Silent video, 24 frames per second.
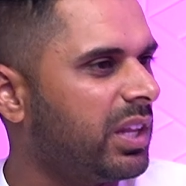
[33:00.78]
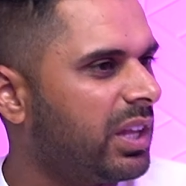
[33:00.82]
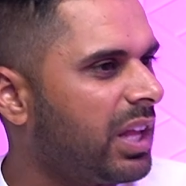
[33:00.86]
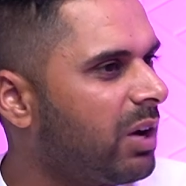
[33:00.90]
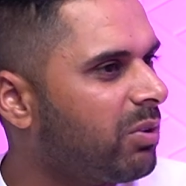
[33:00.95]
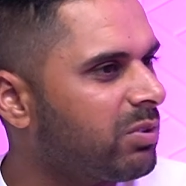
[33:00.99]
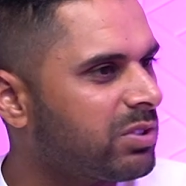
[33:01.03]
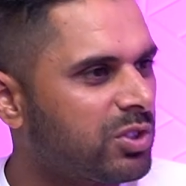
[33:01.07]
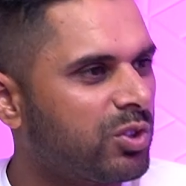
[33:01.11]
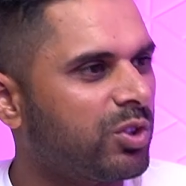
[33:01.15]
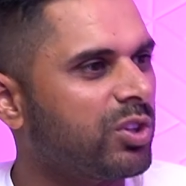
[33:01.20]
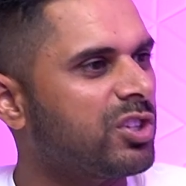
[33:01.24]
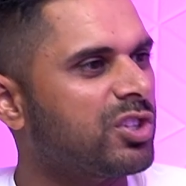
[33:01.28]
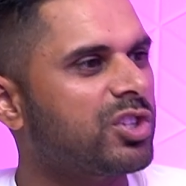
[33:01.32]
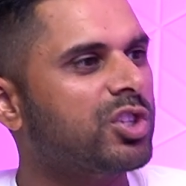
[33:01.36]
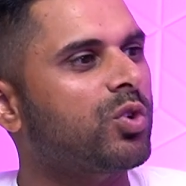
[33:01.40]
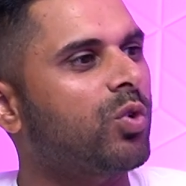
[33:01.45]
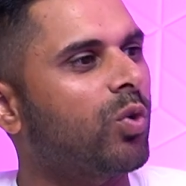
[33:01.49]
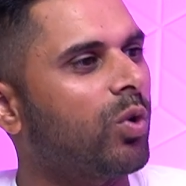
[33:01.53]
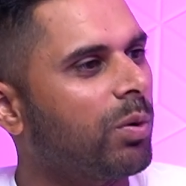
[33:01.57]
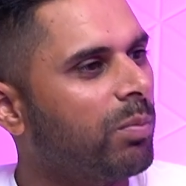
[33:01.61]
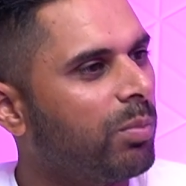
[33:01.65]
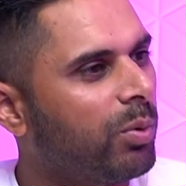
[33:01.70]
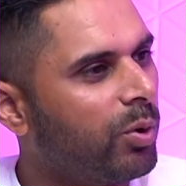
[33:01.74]
And that was sort of the
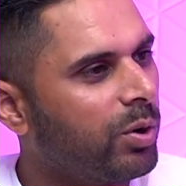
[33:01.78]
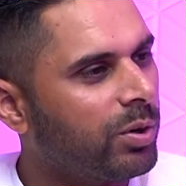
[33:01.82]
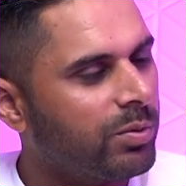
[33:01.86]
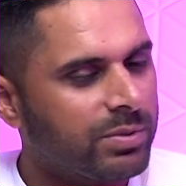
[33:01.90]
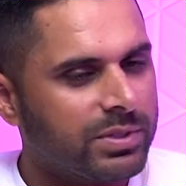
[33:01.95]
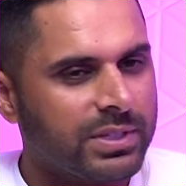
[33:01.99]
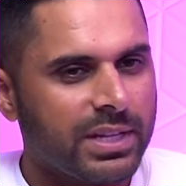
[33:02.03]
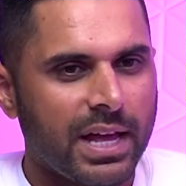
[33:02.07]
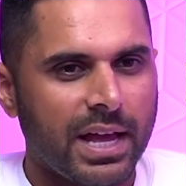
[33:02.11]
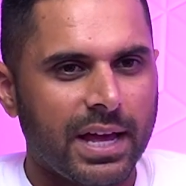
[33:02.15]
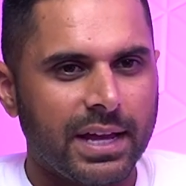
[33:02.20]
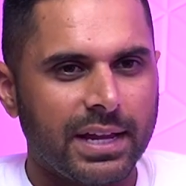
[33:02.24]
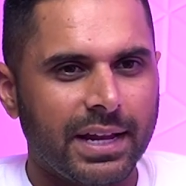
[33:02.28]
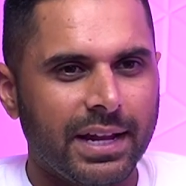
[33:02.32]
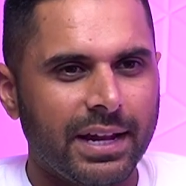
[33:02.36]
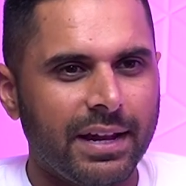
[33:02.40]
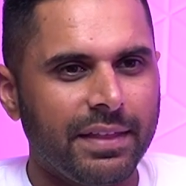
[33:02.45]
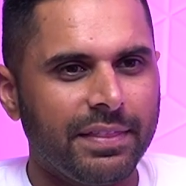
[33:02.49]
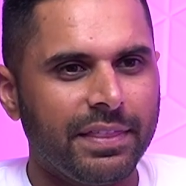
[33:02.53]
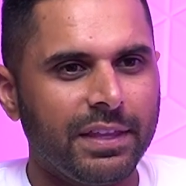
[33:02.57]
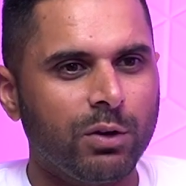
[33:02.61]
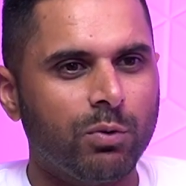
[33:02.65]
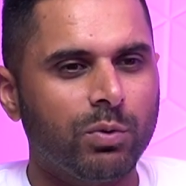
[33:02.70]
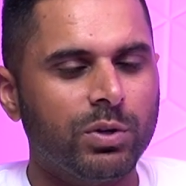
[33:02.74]
scoreboard was that. And I
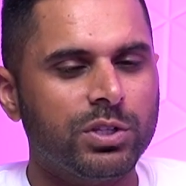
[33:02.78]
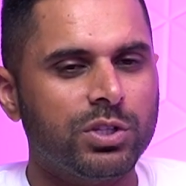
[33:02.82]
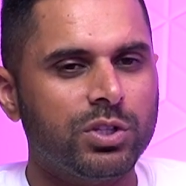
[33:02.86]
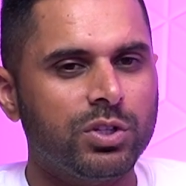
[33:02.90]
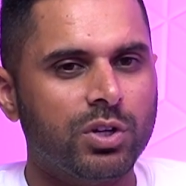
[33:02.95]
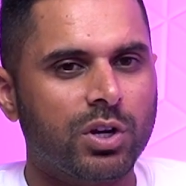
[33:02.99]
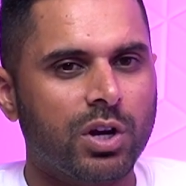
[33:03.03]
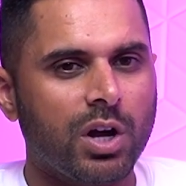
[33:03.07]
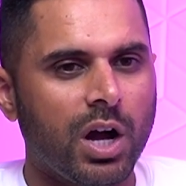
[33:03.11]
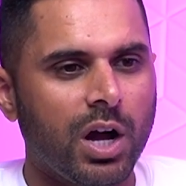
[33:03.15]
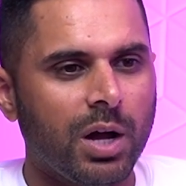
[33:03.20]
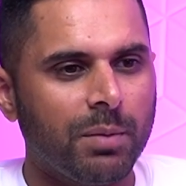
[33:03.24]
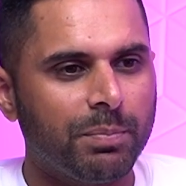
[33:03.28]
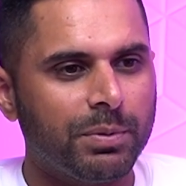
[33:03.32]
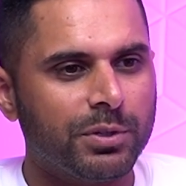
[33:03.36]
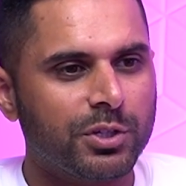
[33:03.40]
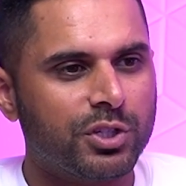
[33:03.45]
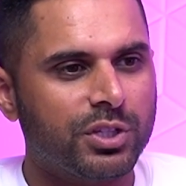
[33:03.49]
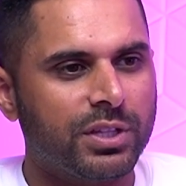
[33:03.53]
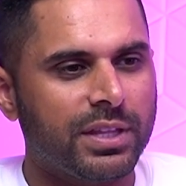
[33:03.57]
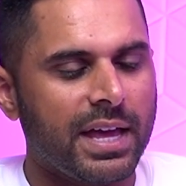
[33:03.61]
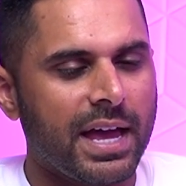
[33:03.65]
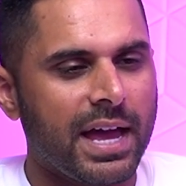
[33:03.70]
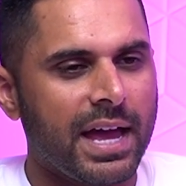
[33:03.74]
think once you
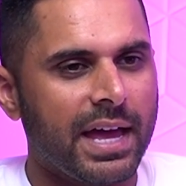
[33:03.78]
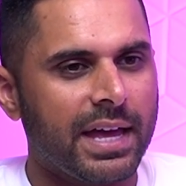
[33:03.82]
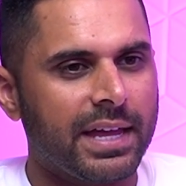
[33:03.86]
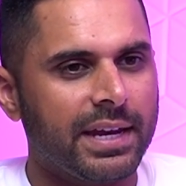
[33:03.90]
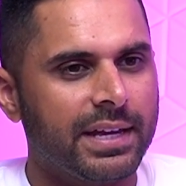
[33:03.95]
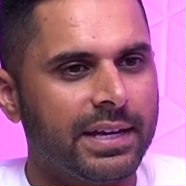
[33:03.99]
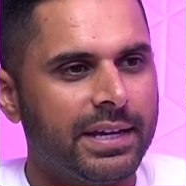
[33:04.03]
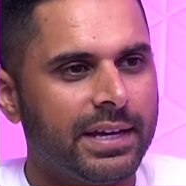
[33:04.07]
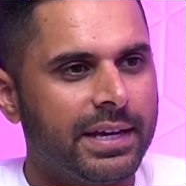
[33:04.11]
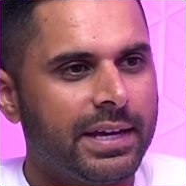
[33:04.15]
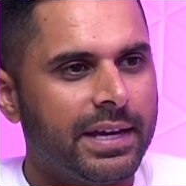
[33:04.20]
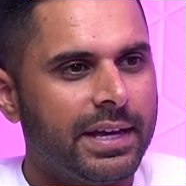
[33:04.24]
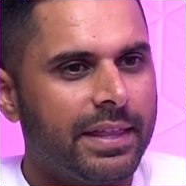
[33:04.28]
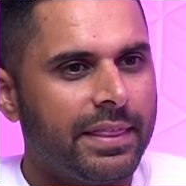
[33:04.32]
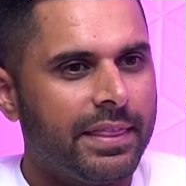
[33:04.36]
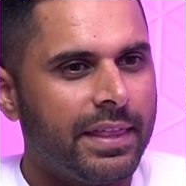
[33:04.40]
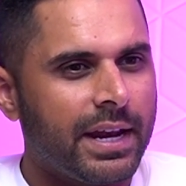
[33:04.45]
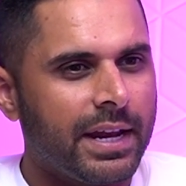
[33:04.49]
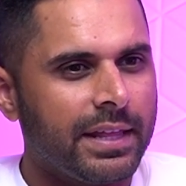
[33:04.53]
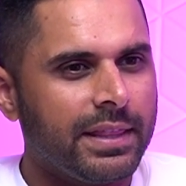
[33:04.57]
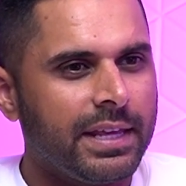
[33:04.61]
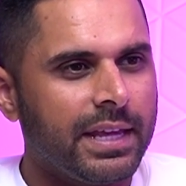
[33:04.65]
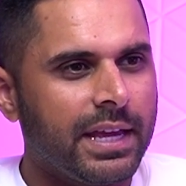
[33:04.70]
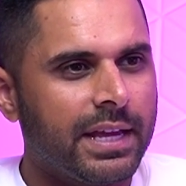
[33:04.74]
accomplish that, then
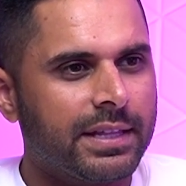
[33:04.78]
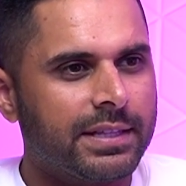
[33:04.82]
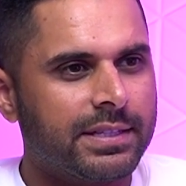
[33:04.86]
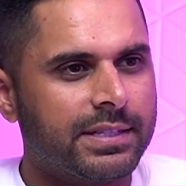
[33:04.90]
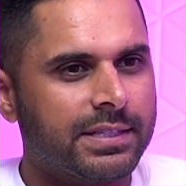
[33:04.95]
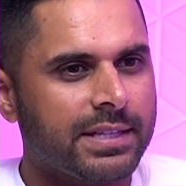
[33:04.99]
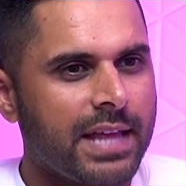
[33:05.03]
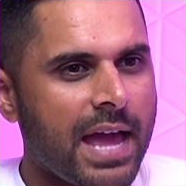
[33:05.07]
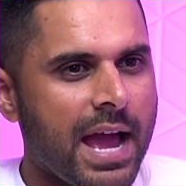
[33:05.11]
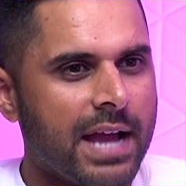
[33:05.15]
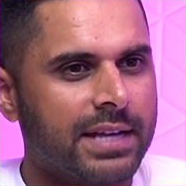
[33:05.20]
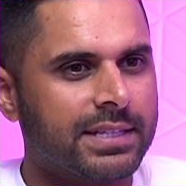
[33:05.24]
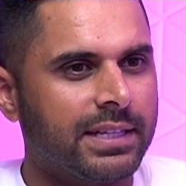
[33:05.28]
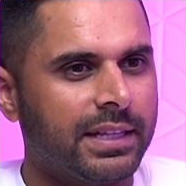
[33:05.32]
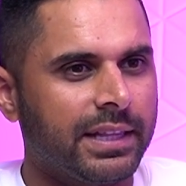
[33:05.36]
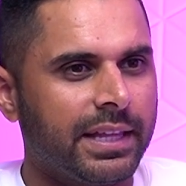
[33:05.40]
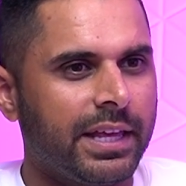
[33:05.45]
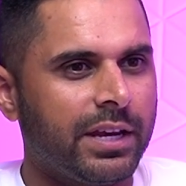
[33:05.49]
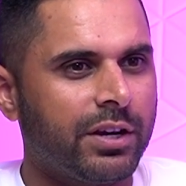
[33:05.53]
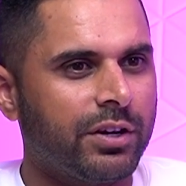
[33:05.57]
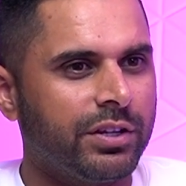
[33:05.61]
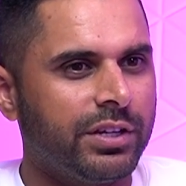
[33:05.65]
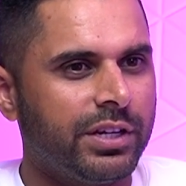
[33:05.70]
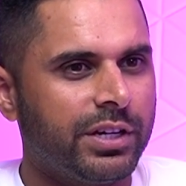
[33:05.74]
I think at Stacks, the
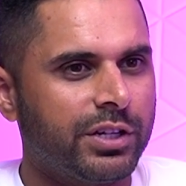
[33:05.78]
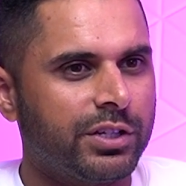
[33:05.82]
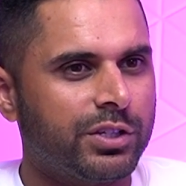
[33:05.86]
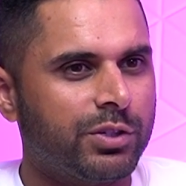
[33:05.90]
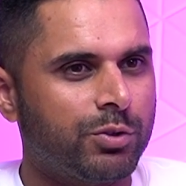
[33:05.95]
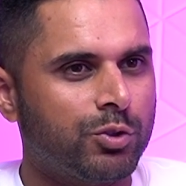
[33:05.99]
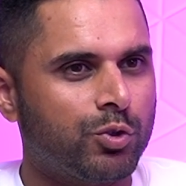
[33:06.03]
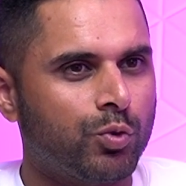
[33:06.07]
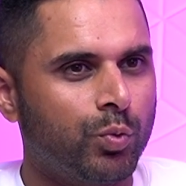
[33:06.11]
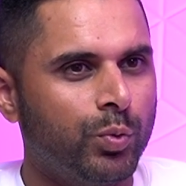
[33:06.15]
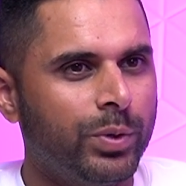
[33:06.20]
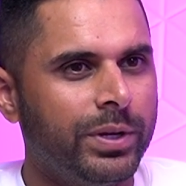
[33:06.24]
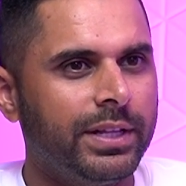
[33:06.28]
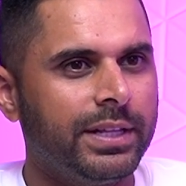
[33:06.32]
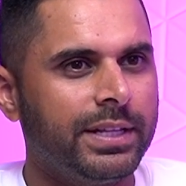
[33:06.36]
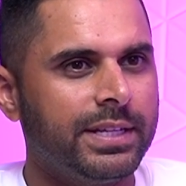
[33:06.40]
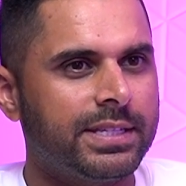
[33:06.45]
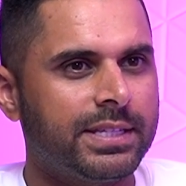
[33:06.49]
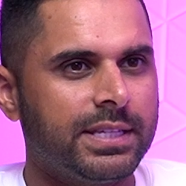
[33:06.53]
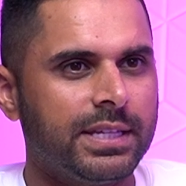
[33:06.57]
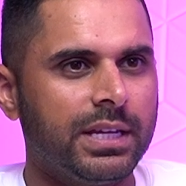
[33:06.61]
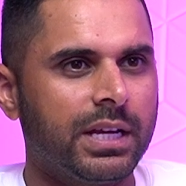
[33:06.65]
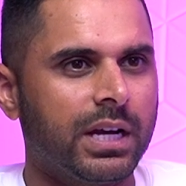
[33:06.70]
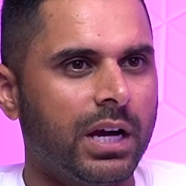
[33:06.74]
later years, it was really
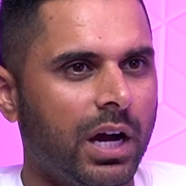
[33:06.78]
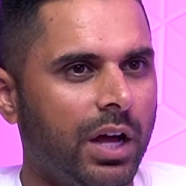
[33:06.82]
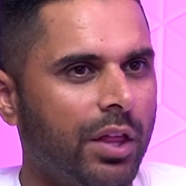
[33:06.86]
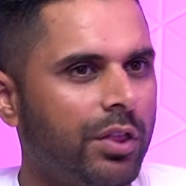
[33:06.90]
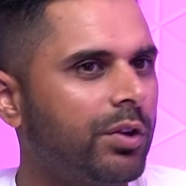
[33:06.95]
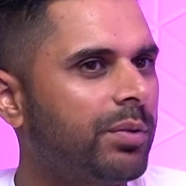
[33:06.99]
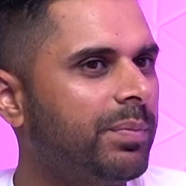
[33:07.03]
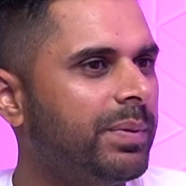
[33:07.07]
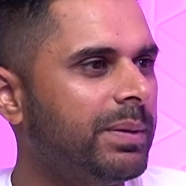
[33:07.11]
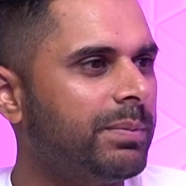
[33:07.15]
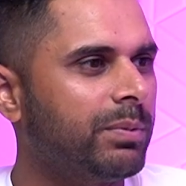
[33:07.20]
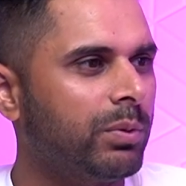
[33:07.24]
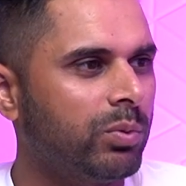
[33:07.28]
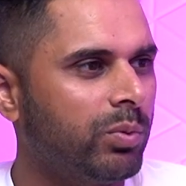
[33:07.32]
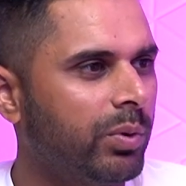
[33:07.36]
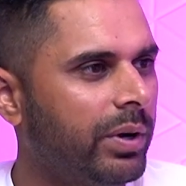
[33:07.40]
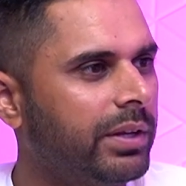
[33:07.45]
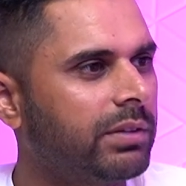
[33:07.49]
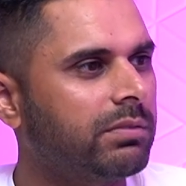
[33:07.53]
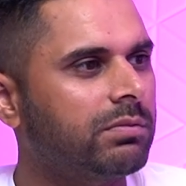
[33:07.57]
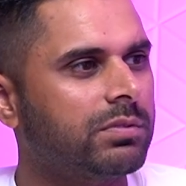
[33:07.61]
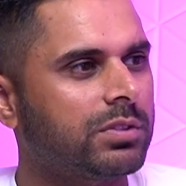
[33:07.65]
seeing other people win.